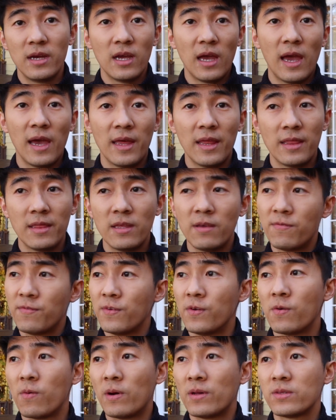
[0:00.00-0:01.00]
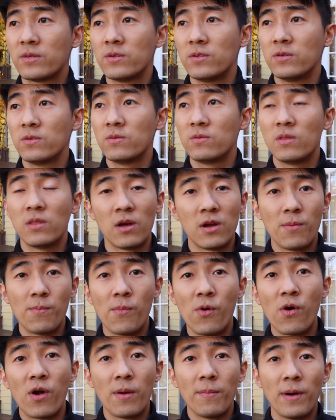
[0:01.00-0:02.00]
And if you want to learn
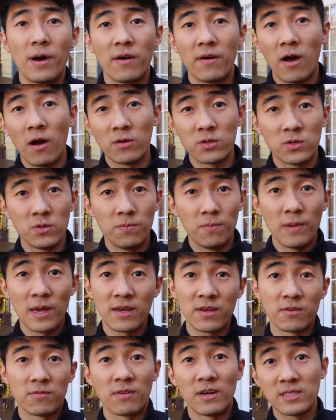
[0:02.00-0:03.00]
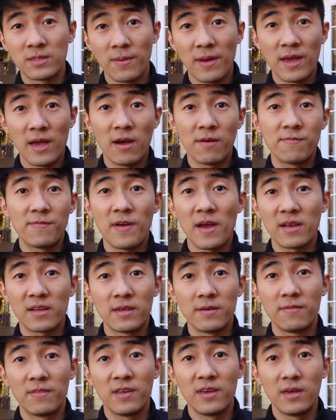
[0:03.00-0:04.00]
more about how to make your resume
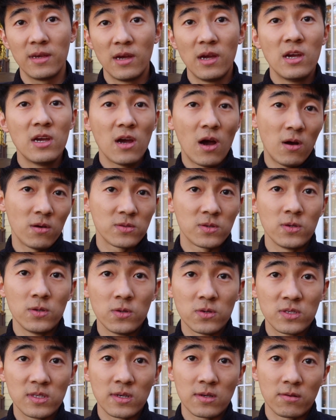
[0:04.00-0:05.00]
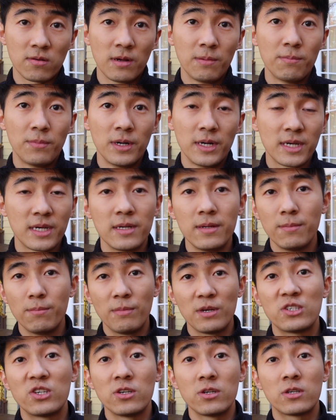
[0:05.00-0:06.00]
effectively, how to use the Green Book,
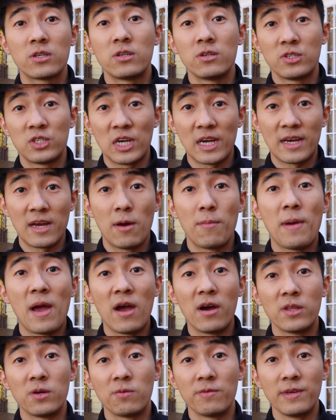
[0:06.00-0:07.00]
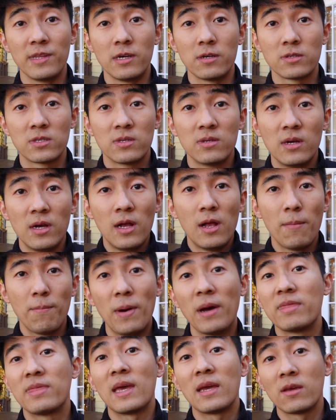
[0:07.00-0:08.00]
make sure to check out my other videos.
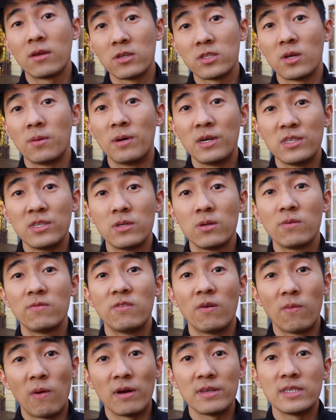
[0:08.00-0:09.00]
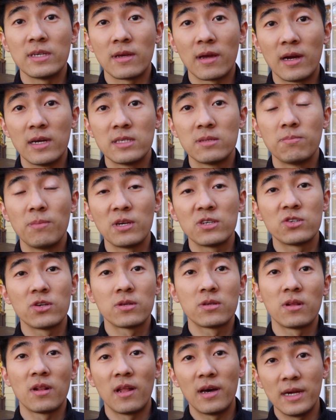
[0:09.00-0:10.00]
But thank you so much for watching guys. Make sure
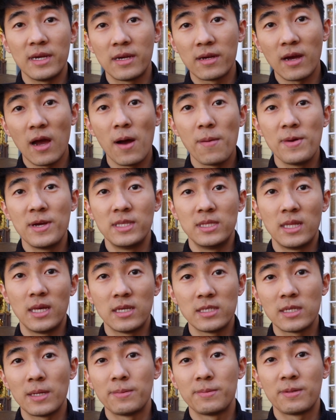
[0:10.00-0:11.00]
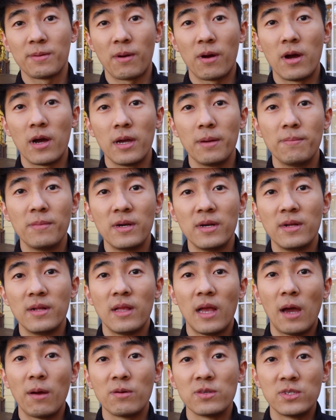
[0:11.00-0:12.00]
to like, comment, and subscribe.
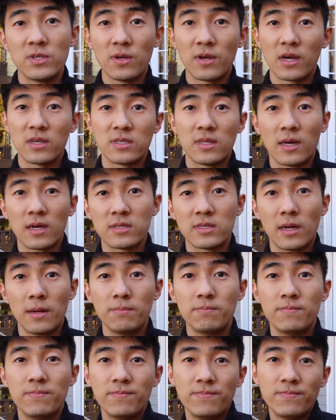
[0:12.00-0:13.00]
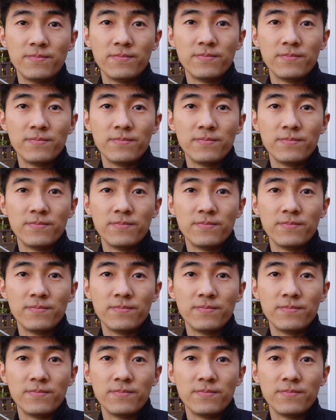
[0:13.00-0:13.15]
I will see you guys next time.